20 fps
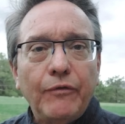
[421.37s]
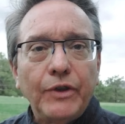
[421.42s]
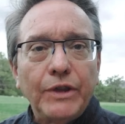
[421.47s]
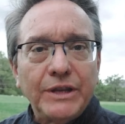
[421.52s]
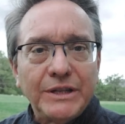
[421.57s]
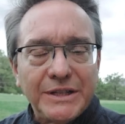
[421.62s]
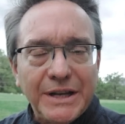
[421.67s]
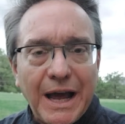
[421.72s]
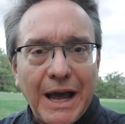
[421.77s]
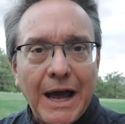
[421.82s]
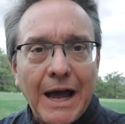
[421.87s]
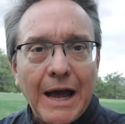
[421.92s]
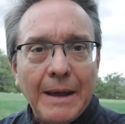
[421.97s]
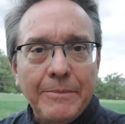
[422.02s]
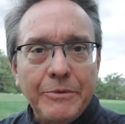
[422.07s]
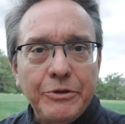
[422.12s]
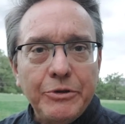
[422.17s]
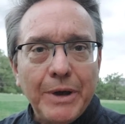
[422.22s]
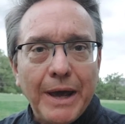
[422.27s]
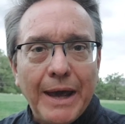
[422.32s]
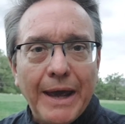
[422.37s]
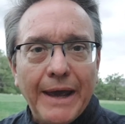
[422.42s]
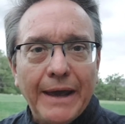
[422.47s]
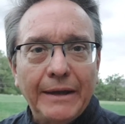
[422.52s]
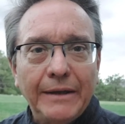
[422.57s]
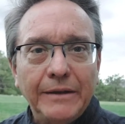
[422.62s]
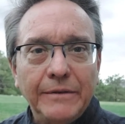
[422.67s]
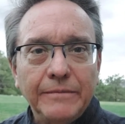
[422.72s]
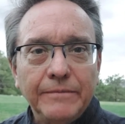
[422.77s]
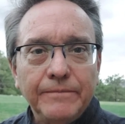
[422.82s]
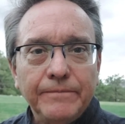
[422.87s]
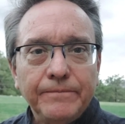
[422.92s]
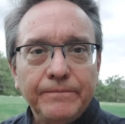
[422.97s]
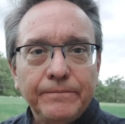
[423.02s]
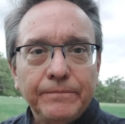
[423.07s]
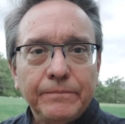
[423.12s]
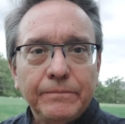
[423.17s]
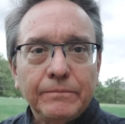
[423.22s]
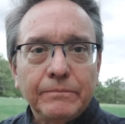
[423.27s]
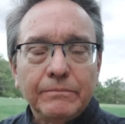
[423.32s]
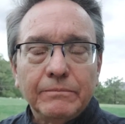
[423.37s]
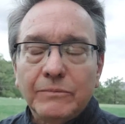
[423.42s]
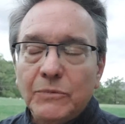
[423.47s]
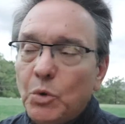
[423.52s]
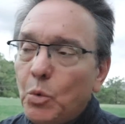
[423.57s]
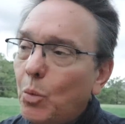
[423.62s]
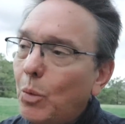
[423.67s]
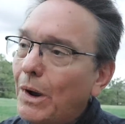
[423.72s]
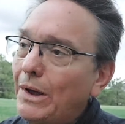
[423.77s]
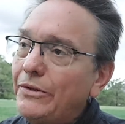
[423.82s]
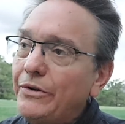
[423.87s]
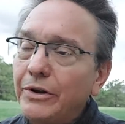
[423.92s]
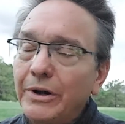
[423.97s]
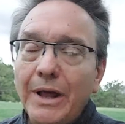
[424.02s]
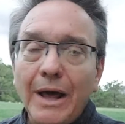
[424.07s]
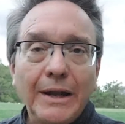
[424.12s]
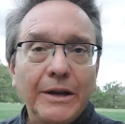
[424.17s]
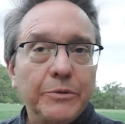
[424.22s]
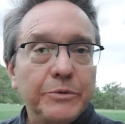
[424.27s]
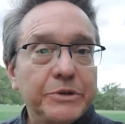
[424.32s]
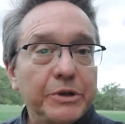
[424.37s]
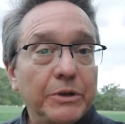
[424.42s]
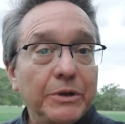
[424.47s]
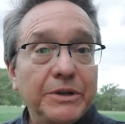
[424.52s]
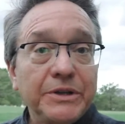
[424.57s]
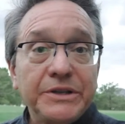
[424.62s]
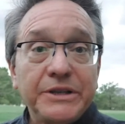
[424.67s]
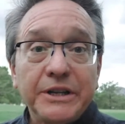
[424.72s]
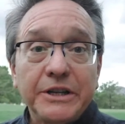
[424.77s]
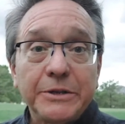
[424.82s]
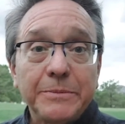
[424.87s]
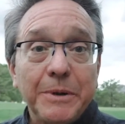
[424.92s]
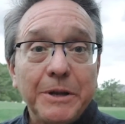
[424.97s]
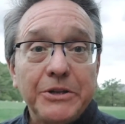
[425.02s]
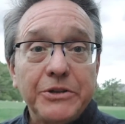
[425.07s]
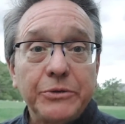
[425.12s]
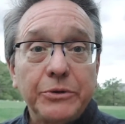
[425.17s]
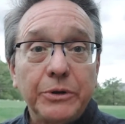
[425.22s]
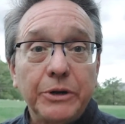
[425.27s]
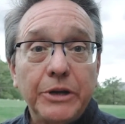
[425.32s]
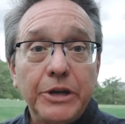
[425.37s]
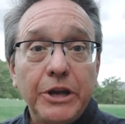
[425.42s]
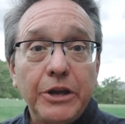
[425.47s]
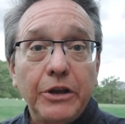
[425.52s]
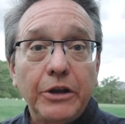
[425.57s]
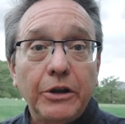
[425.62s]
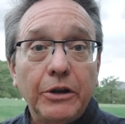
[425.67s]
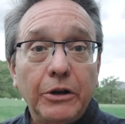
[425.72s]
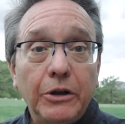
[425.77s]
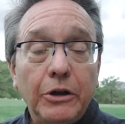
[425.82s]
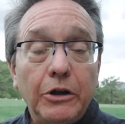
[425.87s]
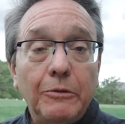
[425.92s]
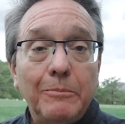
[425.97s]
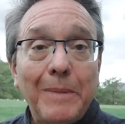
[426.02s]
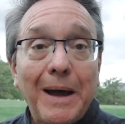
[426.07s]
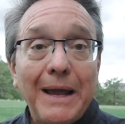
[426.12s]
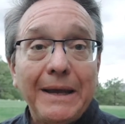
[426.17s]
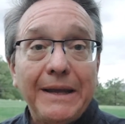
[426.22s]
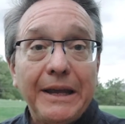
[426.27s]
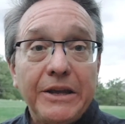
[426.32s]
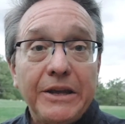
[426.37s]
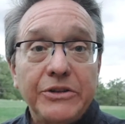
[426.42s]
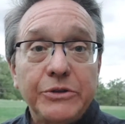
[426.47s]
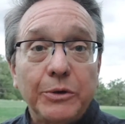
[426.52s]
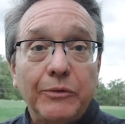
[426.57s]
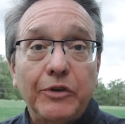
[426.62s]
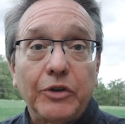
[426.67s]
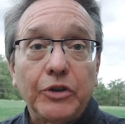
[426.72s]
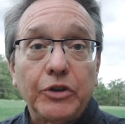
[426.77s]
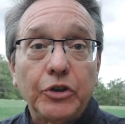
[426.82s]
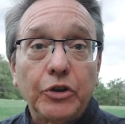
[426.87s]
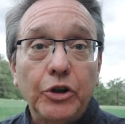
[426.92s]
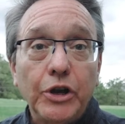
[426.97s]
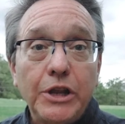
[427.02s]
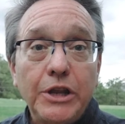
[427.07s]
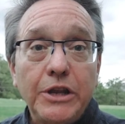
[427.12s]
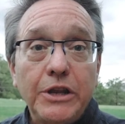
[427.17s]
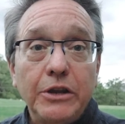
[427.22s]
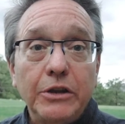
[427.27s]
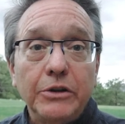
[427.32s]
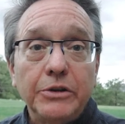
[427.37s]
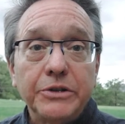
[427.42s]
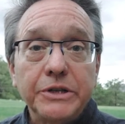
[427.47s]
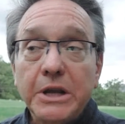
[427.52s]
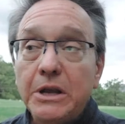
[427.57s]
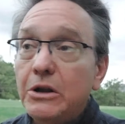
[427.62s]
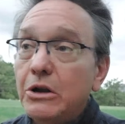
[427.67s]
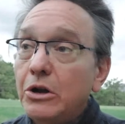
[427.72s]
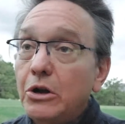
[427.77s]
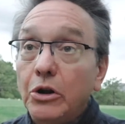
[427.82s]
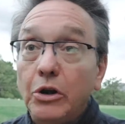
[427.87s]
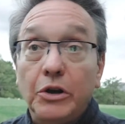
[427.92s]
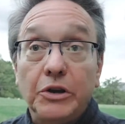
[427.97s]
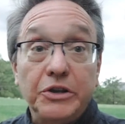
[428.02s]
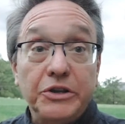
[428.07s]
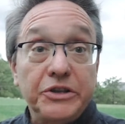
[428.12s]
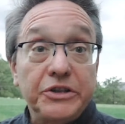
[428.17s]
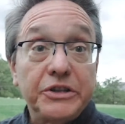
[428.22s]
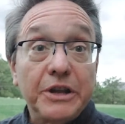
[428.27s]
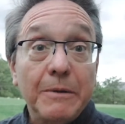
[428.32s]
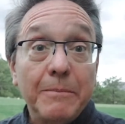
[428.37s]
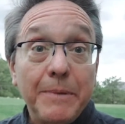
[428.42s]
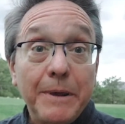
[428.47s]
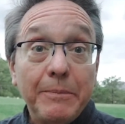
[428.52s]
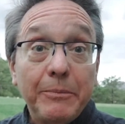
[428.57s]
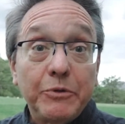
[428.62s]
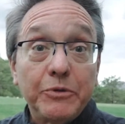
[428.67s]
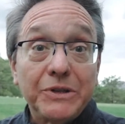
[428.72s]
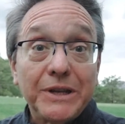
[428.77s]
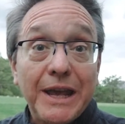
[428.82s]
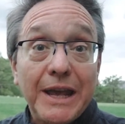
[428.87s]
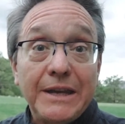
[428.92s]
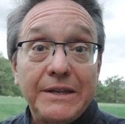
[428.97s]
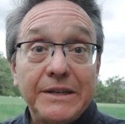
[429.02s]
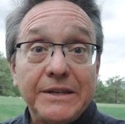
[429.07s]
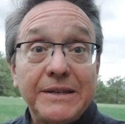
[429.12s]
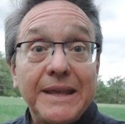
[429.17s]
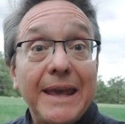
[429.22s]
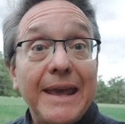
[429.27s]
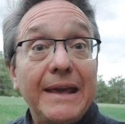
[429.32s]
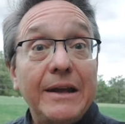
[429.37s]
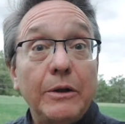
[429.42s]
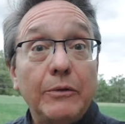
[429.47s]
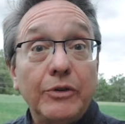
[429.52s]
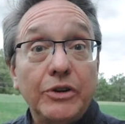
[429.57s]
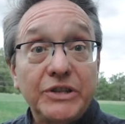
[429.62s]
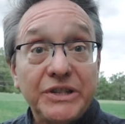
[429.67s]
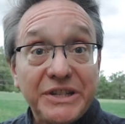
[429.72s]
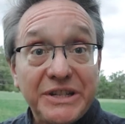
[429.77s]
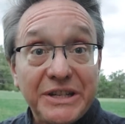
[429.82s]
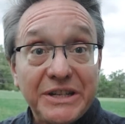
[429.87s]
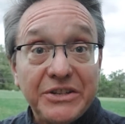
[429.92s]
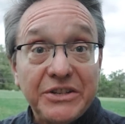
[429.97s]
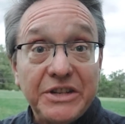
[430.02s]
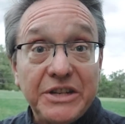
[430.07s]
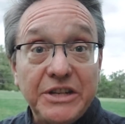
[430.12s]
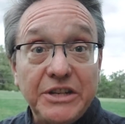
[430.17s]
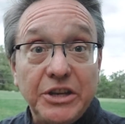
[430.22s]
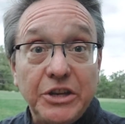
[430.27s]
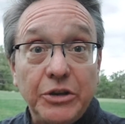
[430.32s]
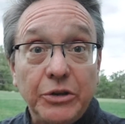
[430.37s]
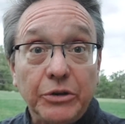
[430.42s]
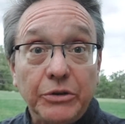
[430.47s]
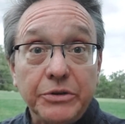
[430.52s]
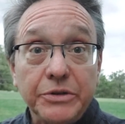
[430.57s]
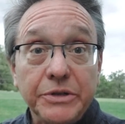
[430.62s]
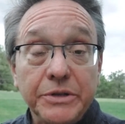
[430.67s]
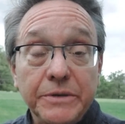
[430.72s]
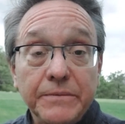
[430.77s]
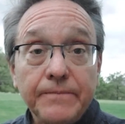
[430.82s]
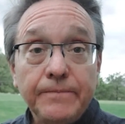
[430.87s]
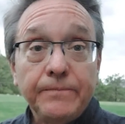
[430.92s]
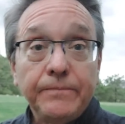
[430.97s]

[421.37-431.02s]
for the time you had. Whether or not it was only 6 months or a year, or in my case over 30 years, or in some people's cases they had over 60 years.